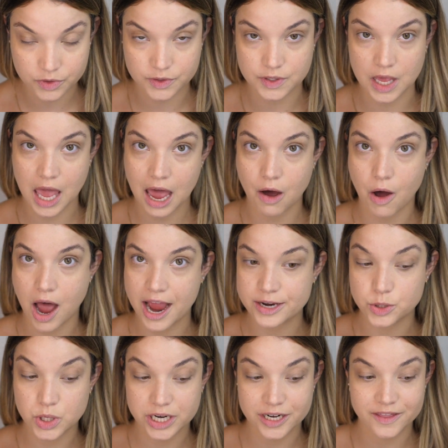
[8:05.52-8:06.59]
We'll see how
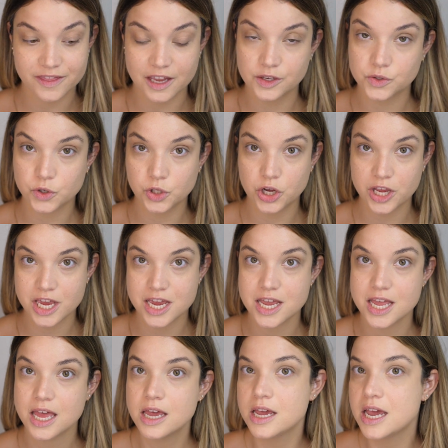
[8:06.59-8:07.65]
hydrated things are
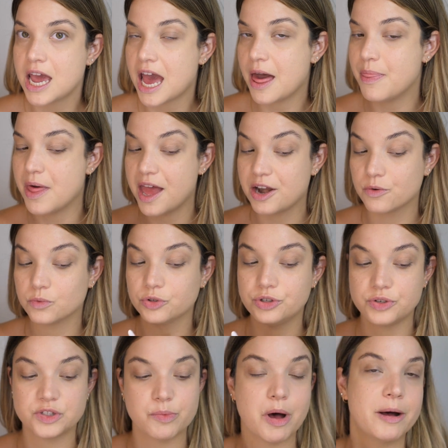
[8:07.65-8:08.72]
looking and then we'll
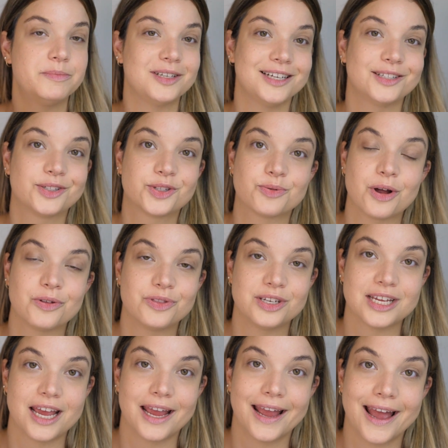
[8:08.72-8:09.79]
do some updates throughout the
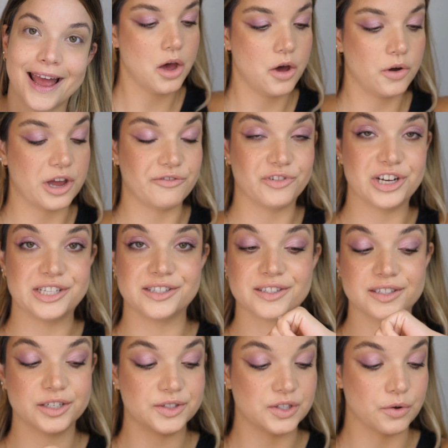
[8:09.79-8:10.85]
day. Okay
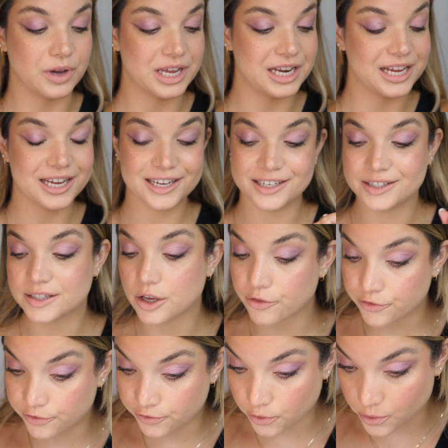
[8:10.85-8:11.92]
friends, so it is
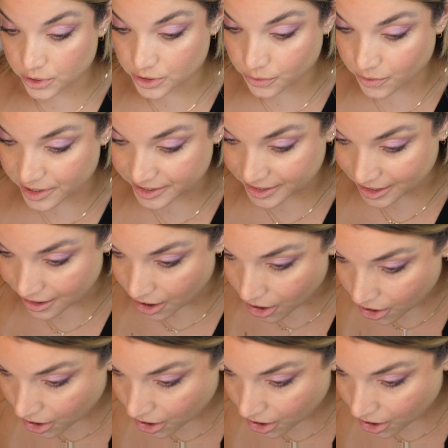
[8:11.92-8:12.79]
420